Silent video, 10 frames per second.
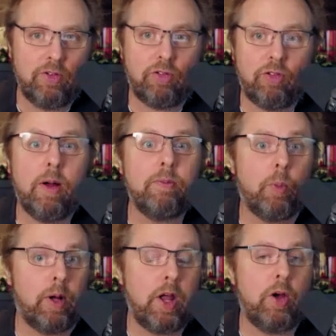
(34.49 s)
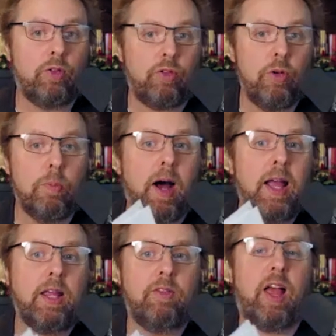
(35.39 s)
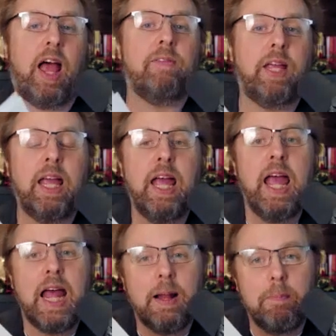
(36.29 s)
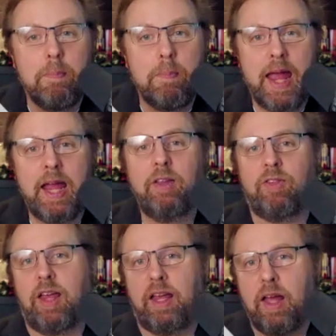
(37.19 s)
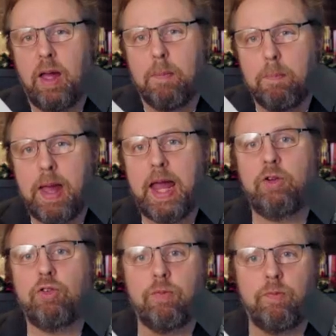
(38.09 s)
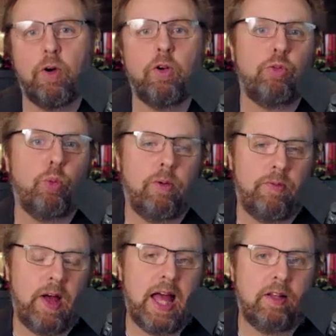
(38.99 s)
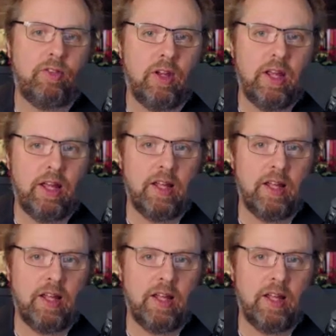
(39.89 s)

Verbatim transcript: And just so everyone knows, too, Mike is having an amazing major virtual event.